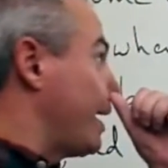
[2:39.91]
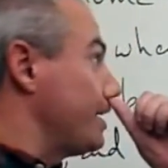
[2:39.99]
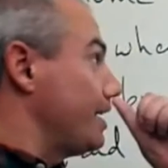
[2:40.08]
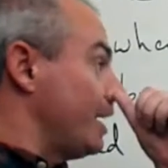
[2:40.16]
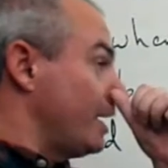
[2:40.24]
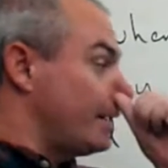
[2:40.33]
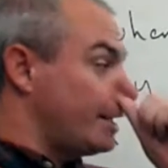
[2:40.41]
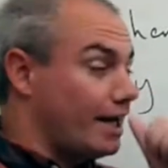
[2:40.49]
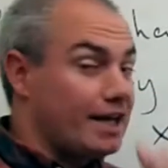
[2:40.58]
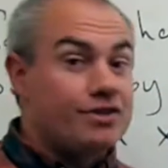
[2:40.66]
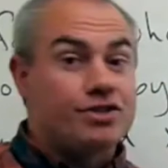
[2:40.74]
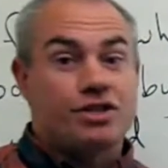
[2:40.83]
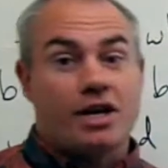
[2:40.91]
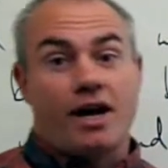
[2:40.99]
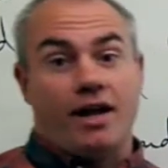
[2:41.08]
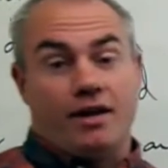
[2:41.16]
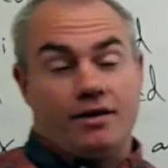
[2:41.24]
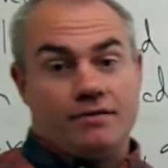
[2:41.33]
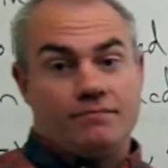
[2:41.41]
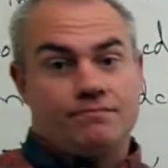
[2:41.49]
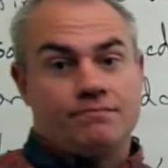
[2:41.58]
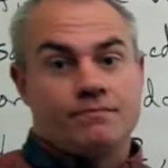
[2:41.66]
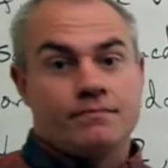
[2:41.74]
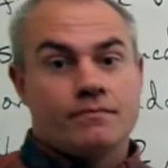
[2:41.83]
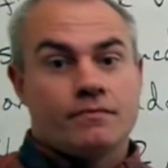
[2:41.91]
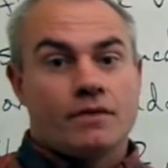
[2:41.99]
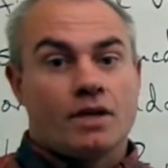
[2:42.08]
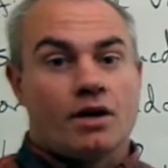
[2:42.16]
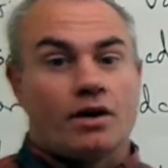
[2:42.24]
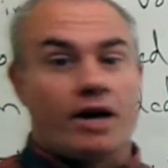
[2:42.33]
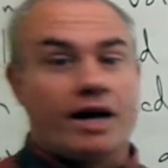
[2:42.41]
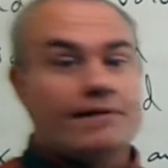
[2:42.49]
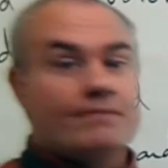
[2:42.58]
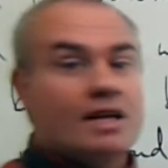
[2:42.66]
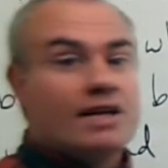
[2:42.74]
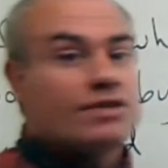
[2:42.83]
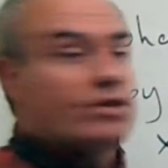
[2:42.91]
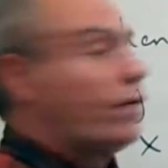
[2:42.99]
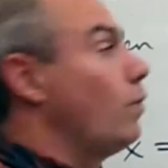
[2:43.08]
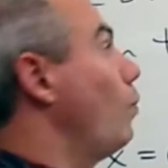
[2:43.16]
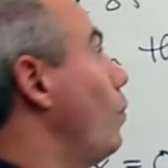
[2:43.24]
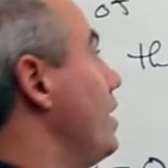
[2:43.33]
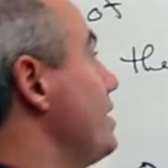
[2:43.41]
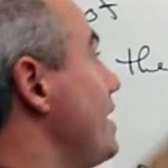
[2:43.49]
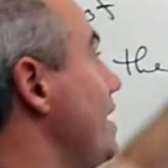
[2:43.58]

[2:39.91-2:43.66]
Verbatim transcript: I get a shell. All right, so once